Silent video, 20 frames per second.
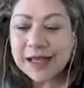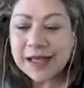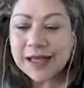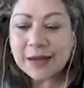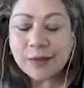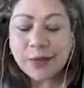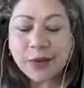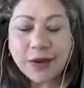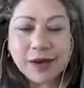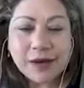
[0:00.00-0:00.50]
And
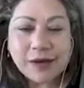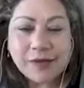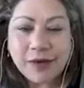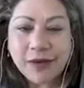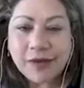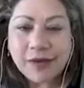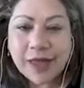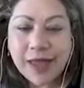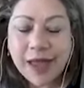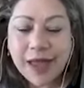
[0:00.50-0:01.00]
I'm proud of
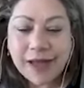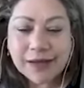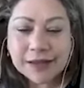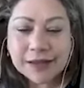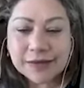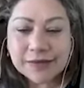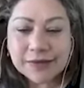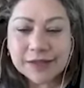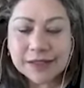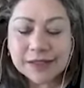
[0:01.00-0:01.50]
all the
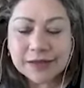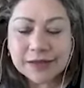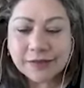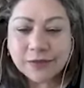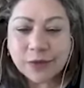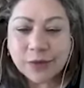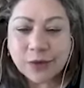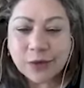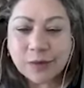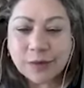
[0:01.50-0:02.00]
activists
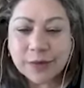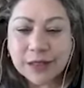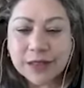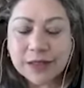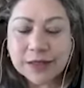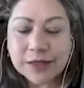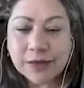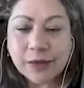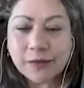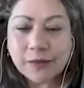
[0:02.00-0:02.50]
for
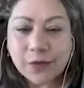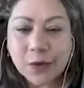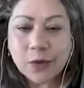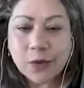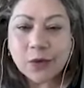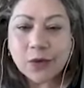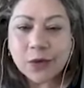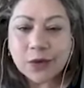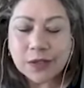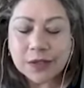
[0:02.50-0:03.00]
being so
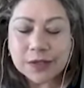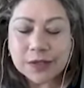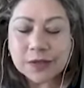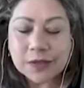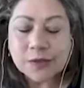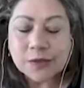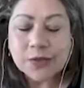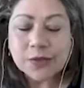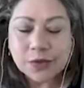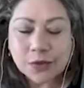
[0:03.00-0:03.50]
vocal and
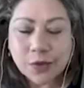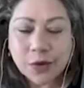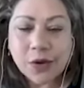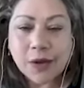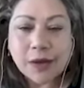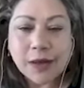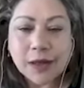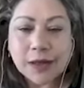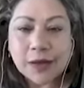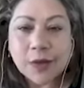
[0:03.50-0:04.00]
so
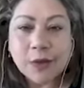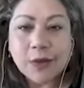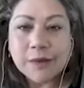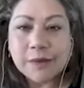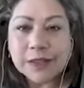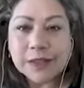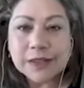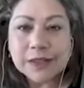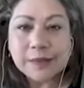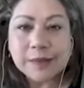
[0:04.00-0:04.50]
strong. I know
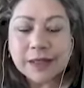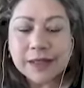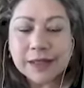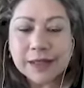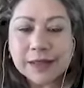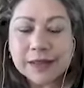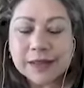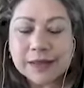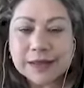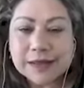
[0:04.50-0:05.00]
it must
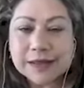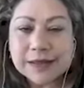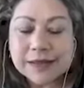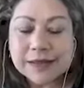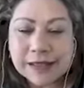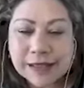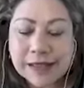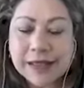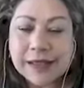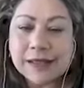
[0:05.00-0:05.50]
be
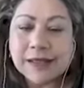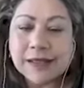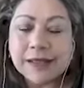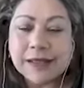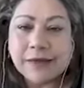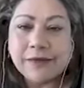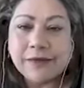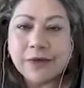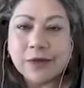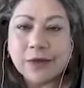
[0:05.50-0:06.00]
exceedingly
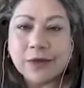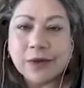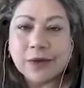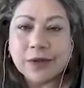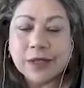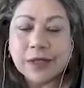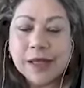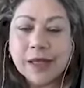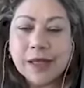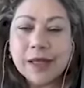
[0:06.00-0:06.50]

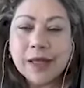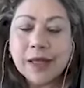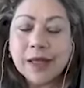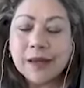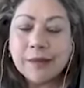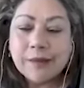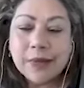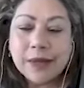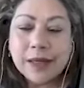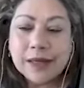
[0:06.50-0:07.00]
difficult,
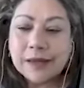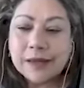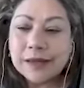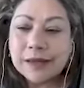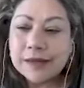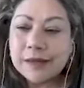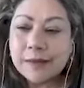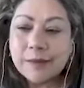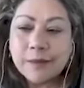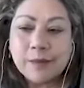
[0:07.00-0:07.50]
but
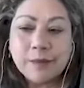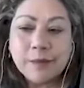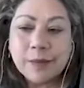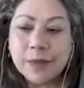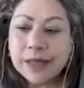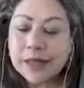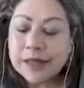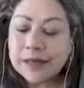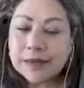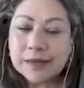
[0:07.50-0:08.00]

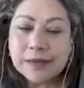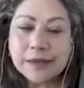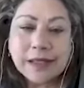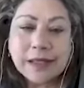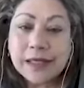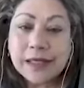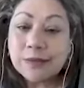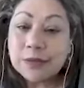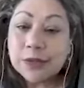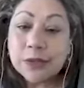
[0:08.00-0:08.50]

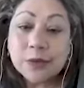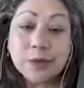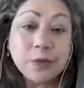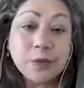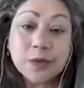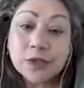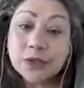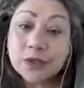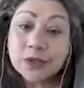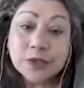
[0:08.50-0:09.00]
keep
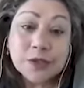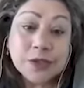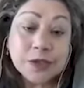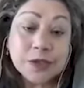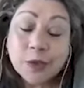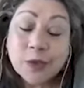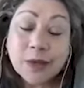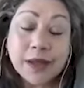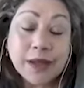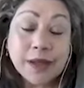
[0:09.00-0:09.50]
doing what you're
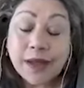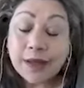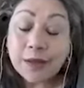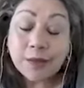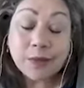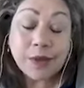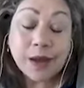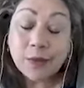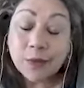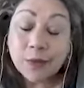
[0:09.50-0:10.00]
doing. I
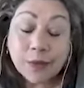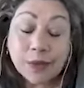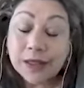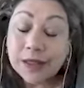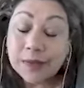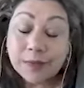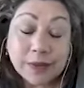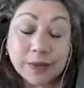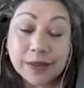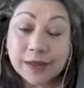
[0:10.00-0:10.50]
really
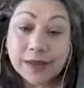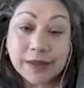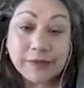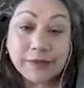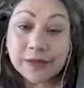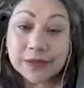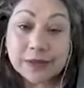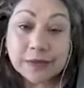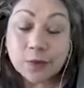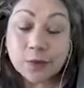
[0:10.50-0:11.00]
believe
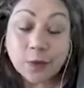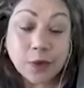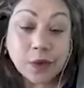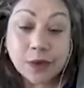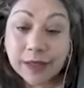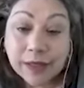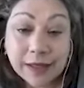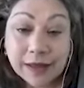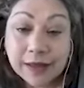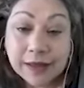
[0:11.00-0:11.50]
it's
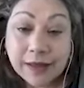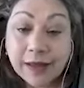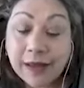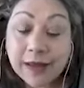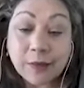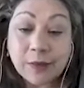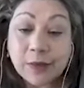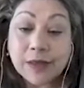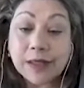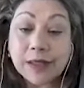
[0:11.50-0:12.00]
working. I
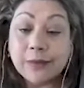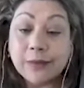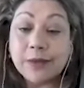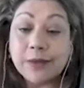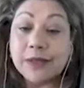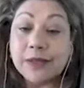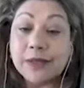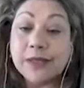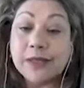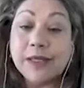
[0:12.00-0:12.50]
really
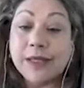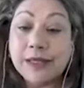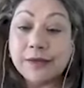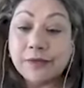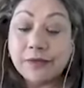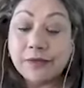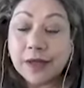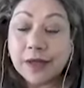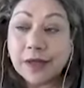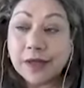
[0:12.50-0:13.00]
believe
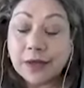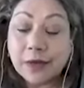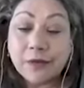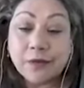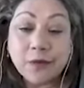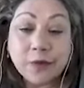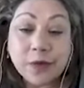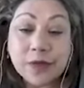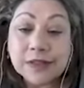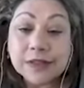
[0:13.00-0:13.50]
your
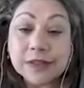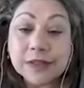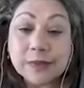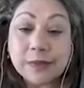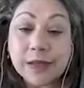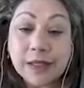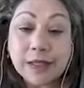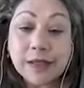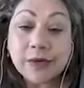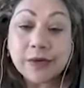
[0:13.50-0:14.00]
voice is
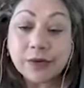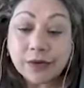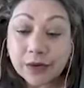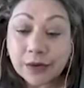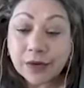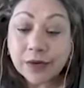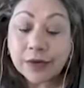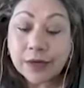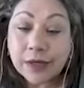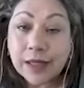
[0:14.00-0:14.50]
being
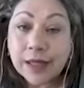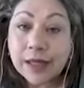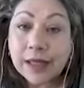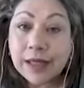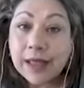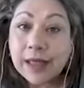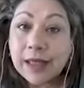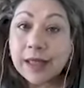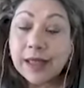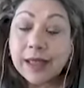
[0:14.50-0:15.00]
heard.
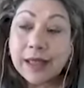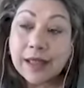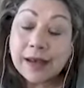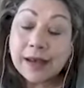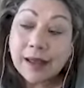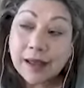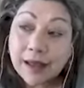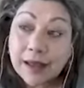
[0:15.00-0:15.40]
And